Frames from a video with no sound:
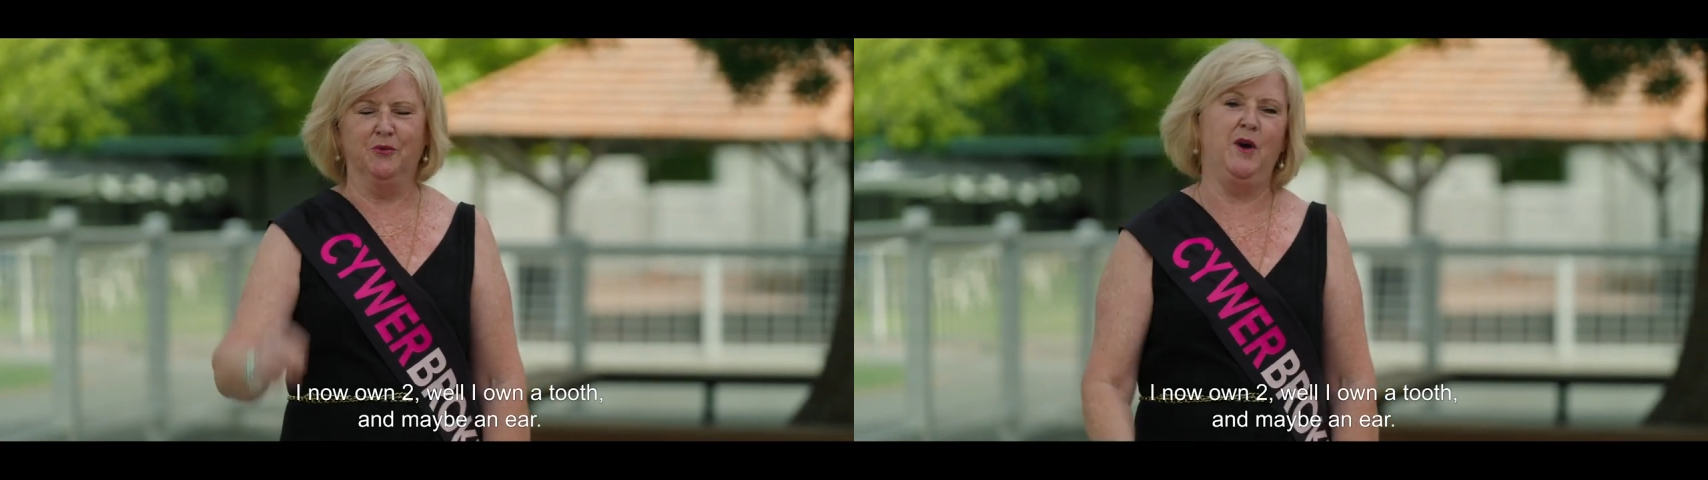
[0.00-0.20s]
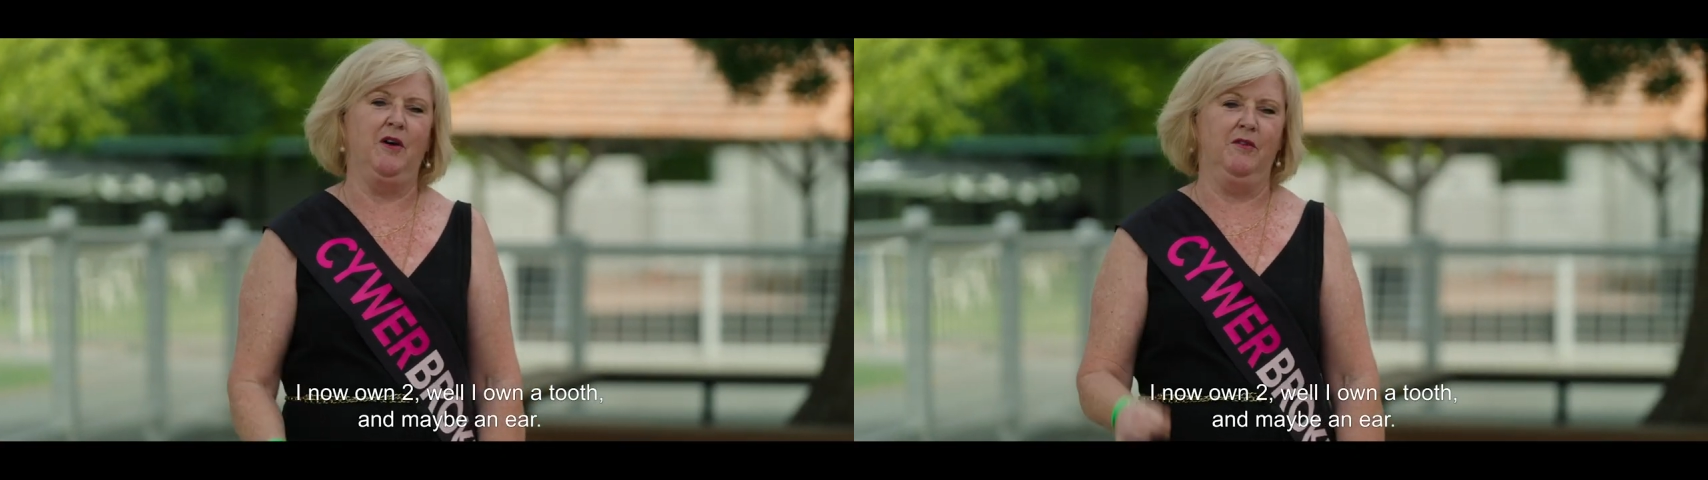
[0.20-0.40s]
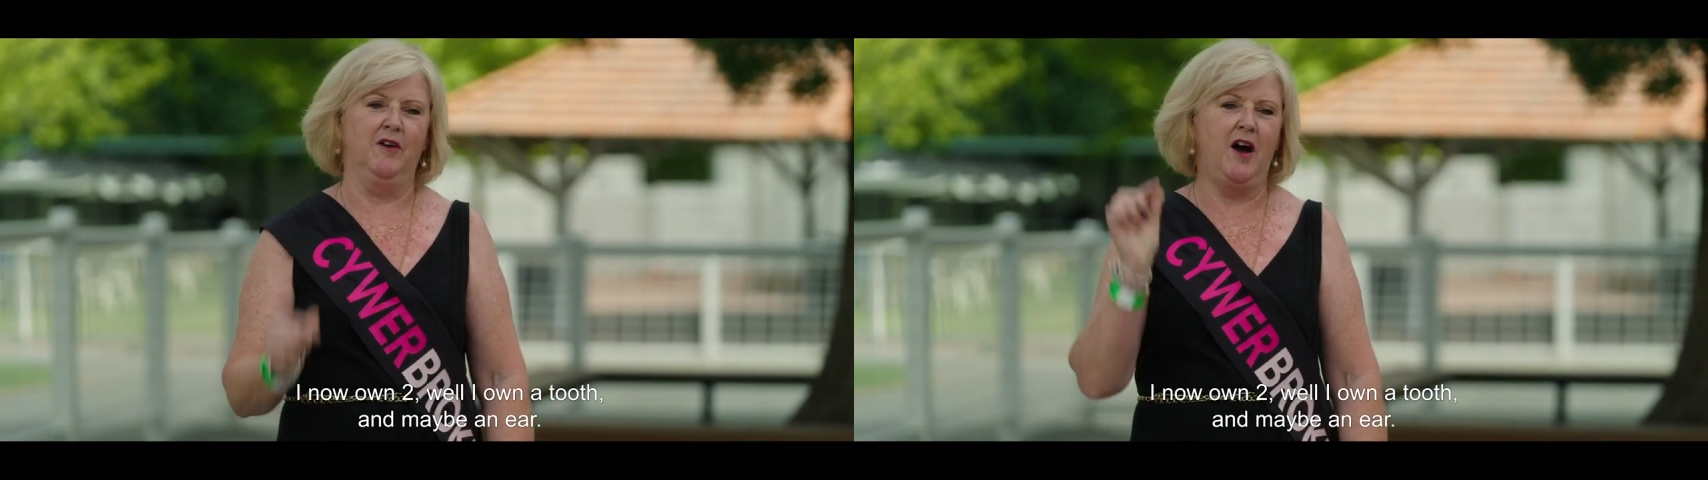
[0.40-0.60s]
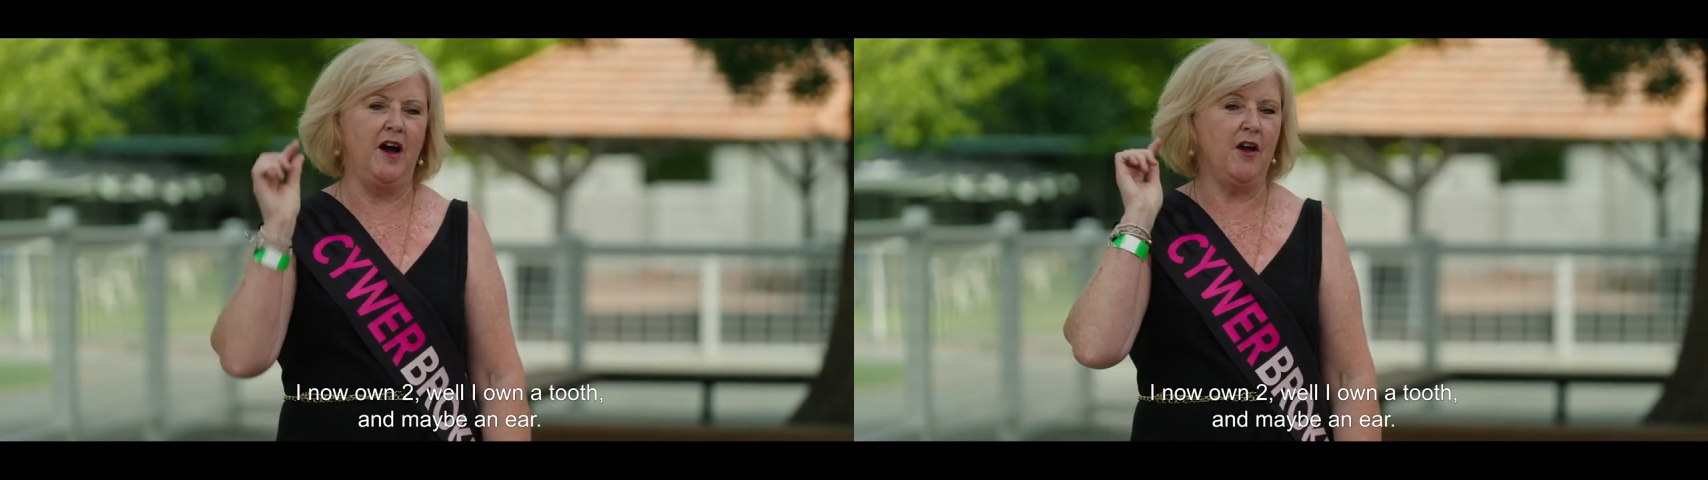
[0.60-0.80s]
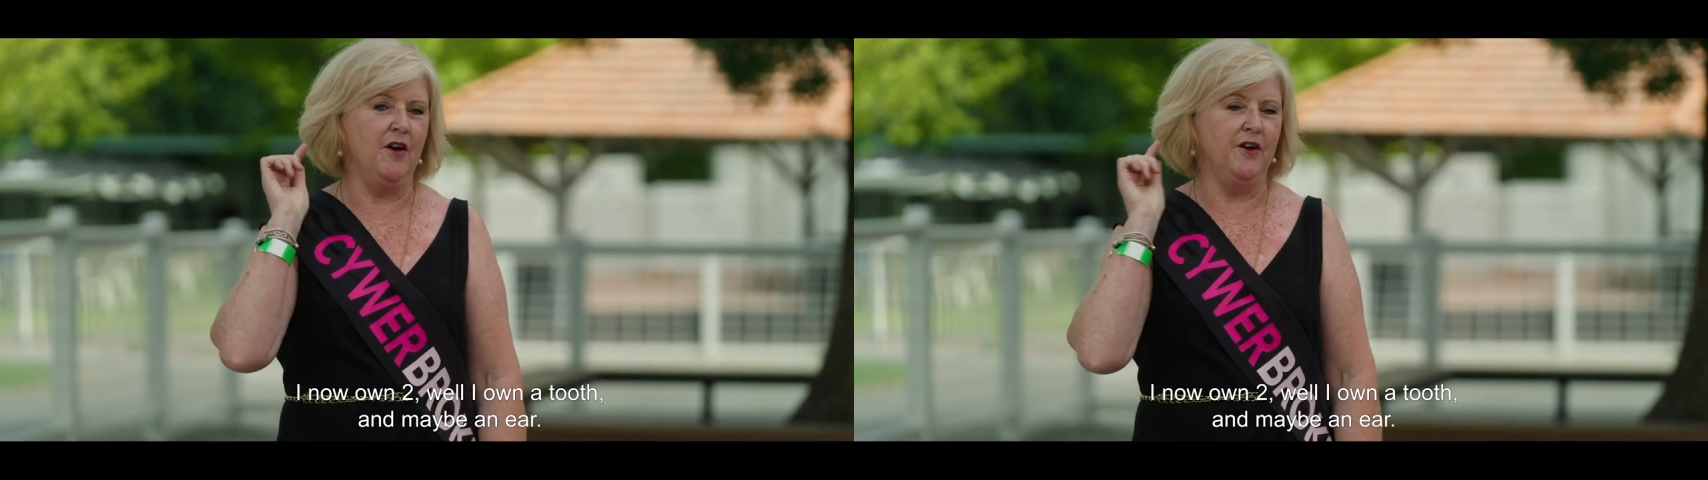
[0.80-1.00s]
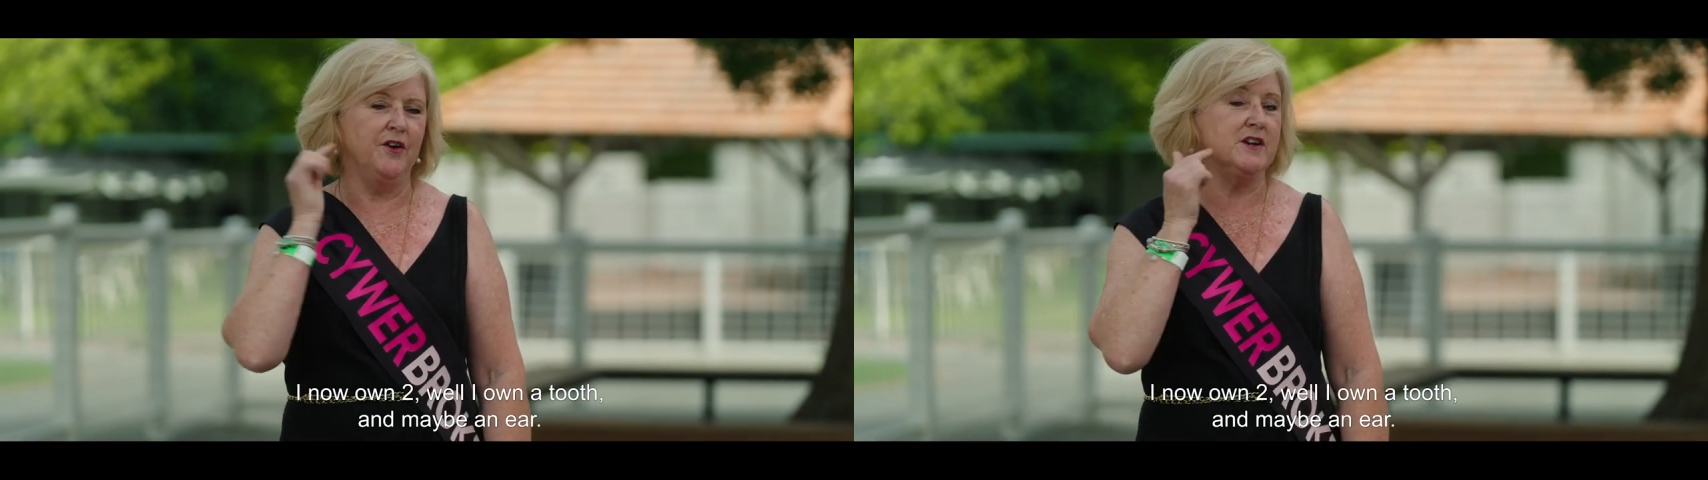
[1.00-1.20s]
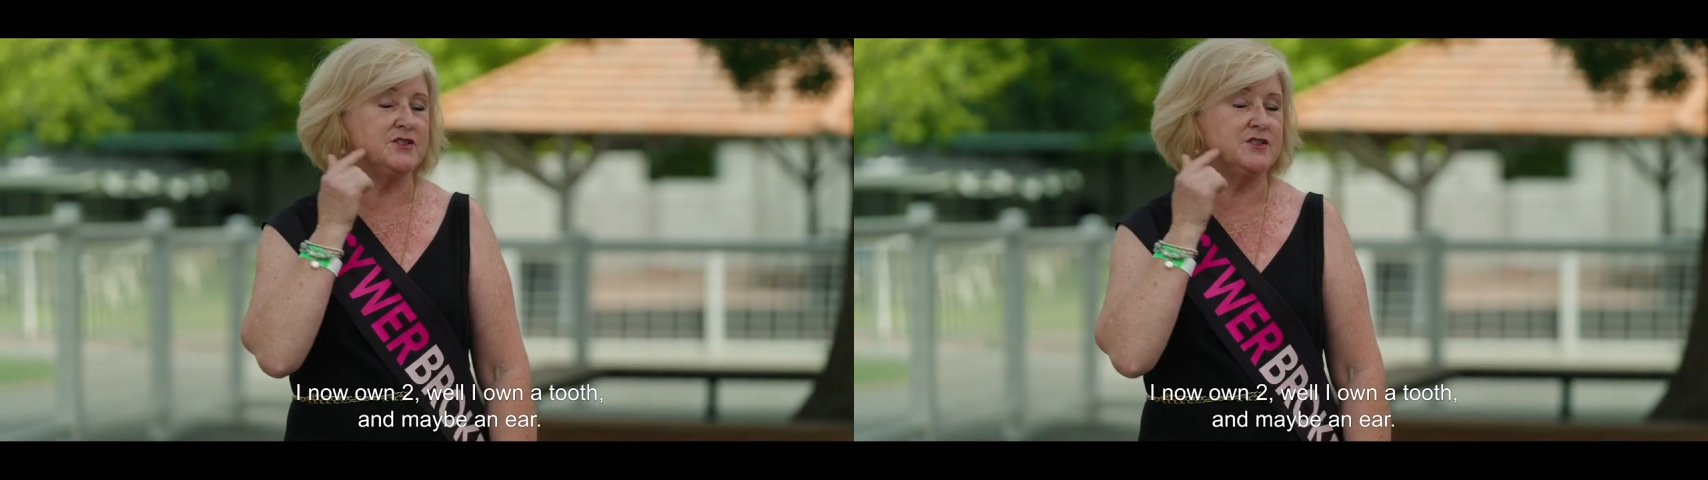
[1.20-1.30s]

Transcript: Well, I own